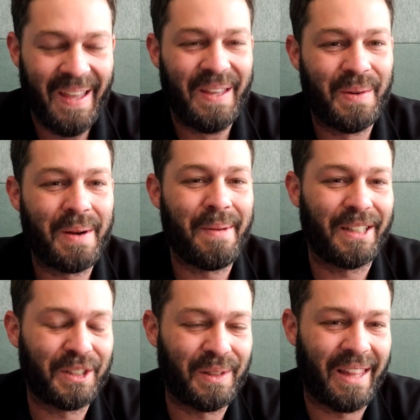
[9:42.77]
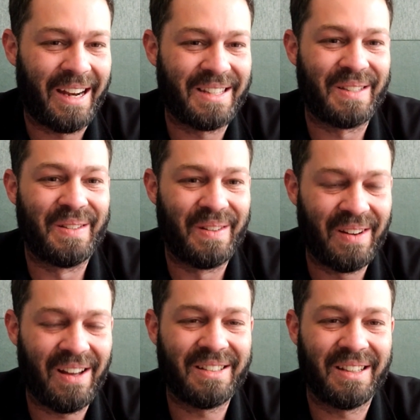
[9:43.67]
You want to make sure that it's
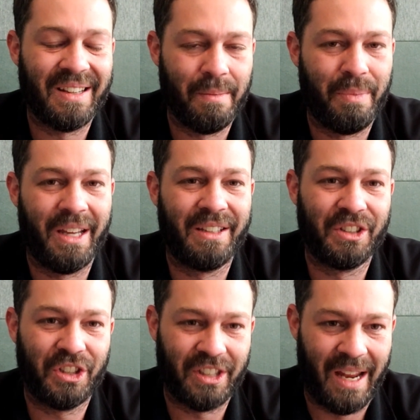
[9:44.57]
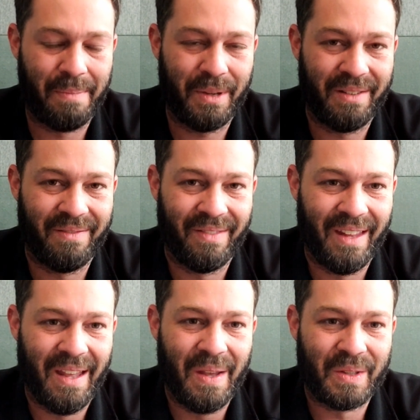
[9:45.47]
not a big schlep.
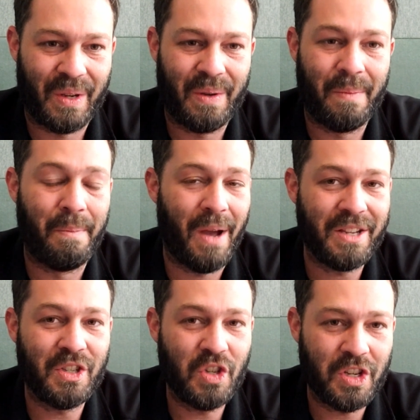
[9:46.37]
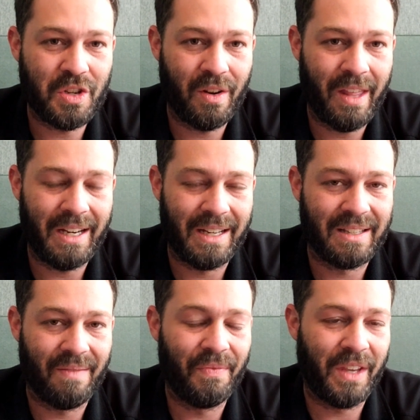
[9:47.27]
So my suggestion on that
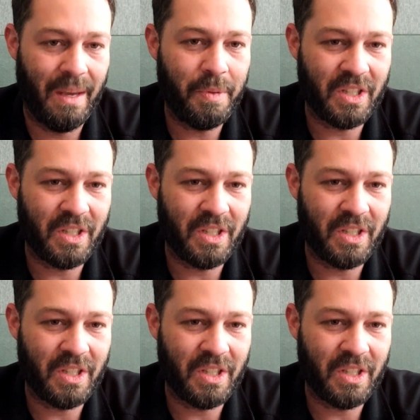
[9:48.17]
is keep it